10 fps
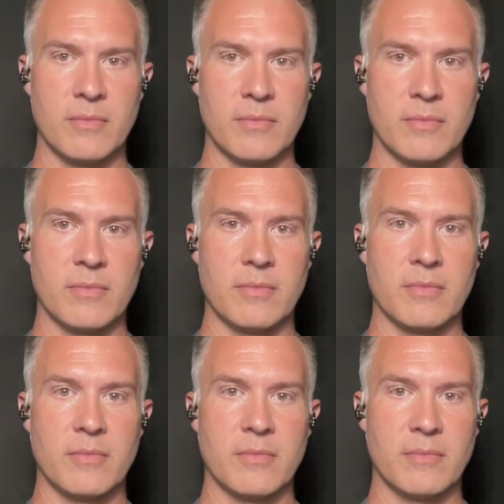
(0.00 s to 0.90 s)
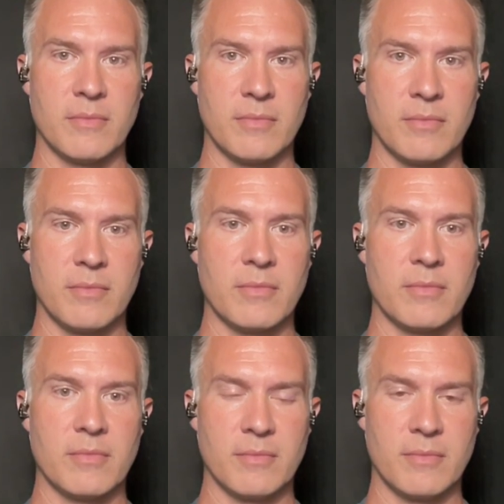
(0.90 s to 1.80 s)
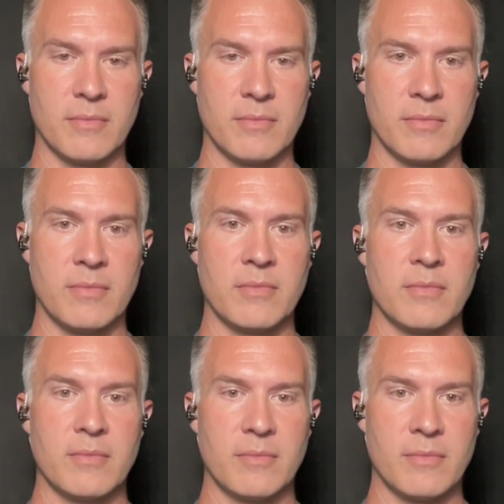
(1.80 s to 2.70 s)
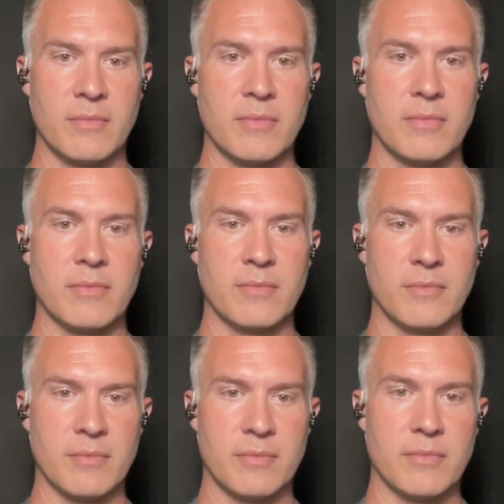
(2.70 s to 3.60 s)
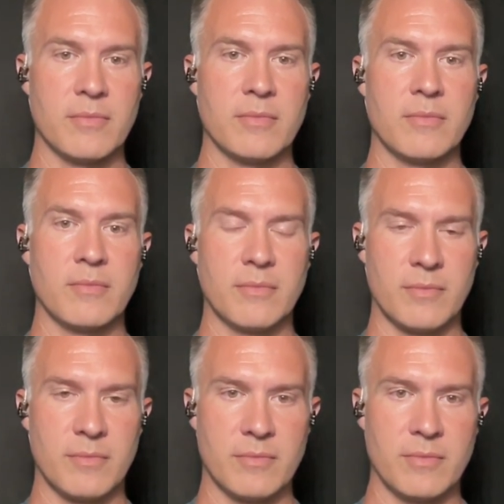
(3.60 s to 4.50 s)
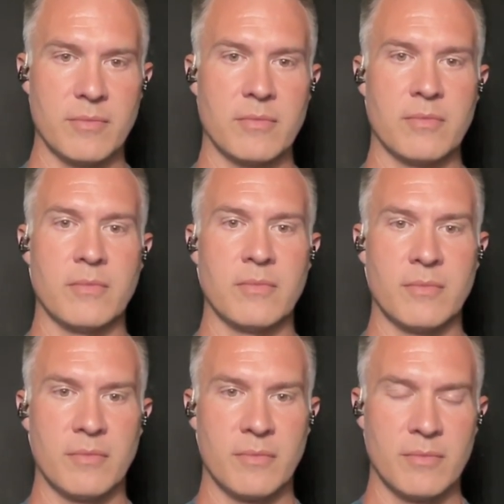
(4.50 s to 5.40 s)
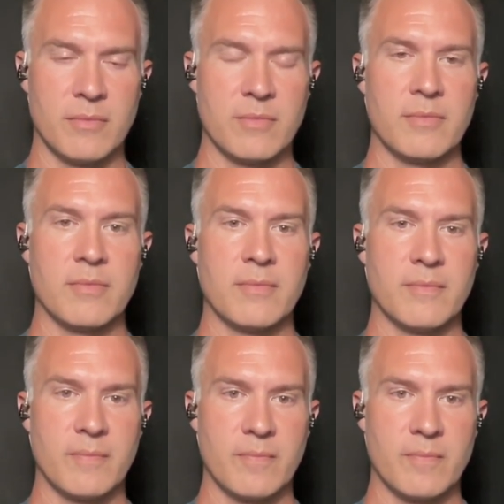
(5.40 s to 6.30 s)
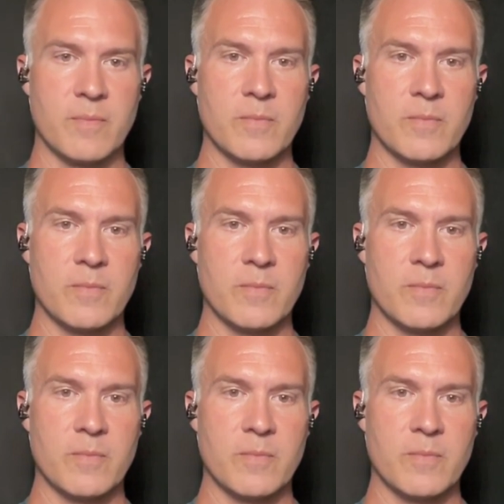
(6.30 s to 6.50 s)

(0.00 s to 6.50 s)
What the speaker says: The person shown says nothing.